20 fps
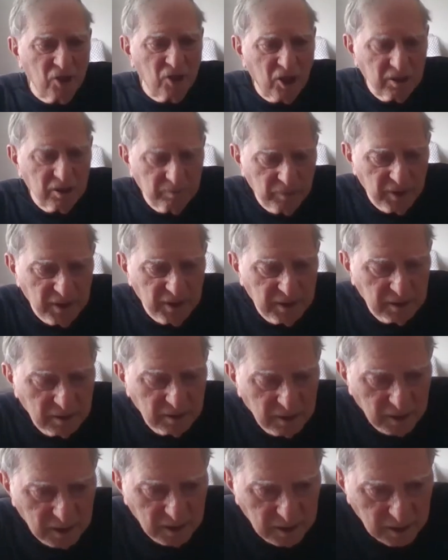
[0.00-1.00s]
not
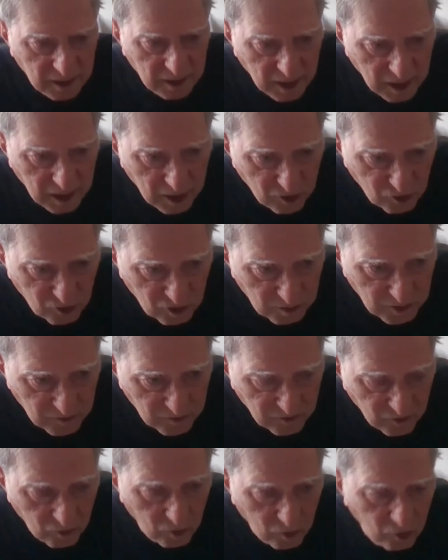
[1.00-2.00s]
been in Asia
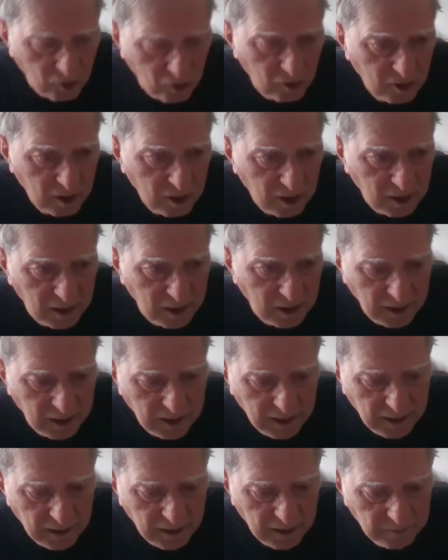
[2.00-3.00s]
before,
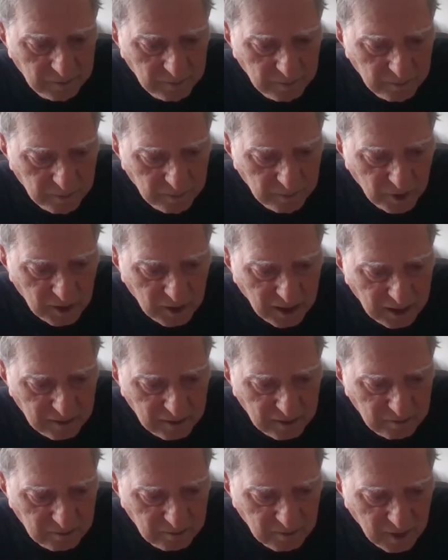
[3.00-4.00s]
uh, but
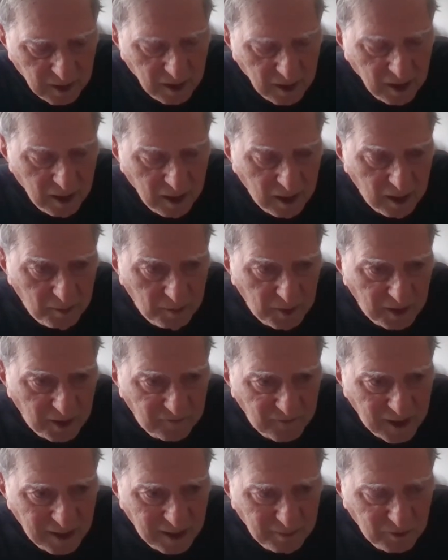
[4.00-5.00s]
I I
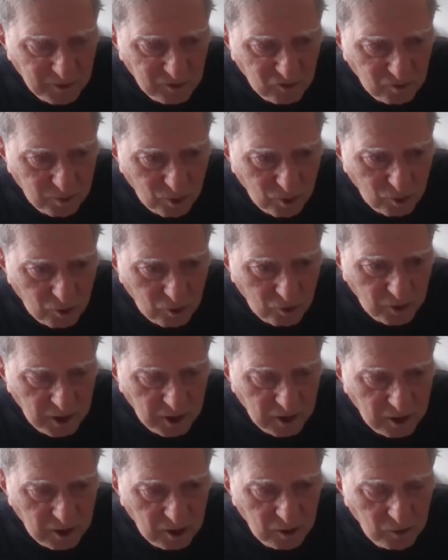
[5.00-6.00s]
found me from Puerto
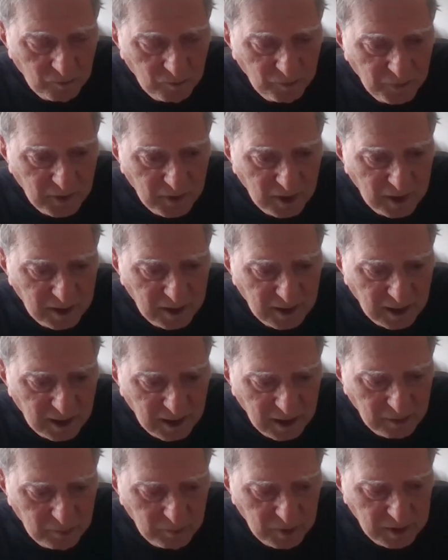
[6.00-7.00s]
Rico, and I
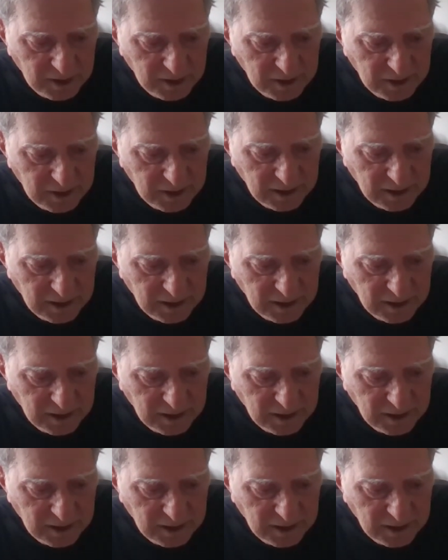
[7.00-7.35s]
had been,